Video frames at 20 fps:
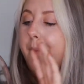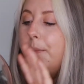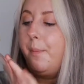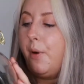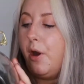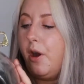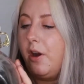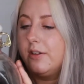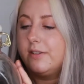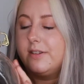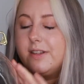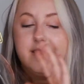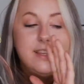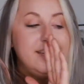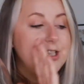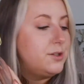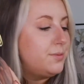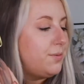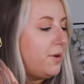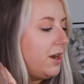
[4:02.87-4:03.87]
But
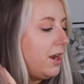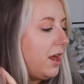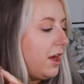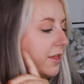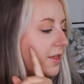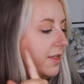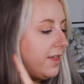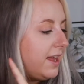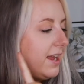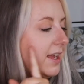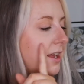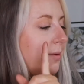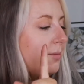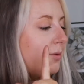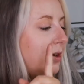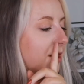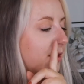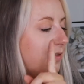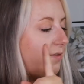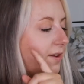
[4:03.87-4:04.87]
this one, I think I'm
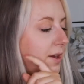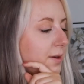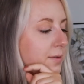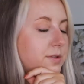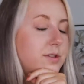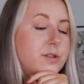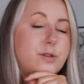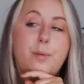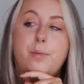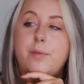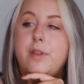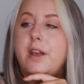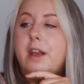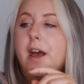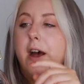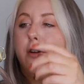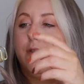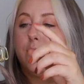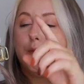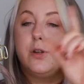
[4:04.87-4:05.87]
going to fill with something
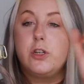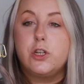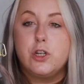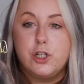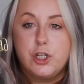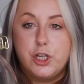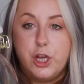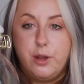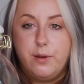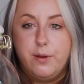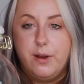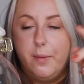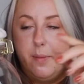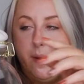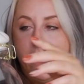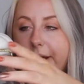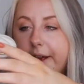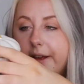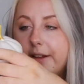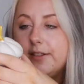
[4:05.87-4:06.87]
else, which I'll show you in a
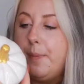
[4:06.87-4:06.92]
minute.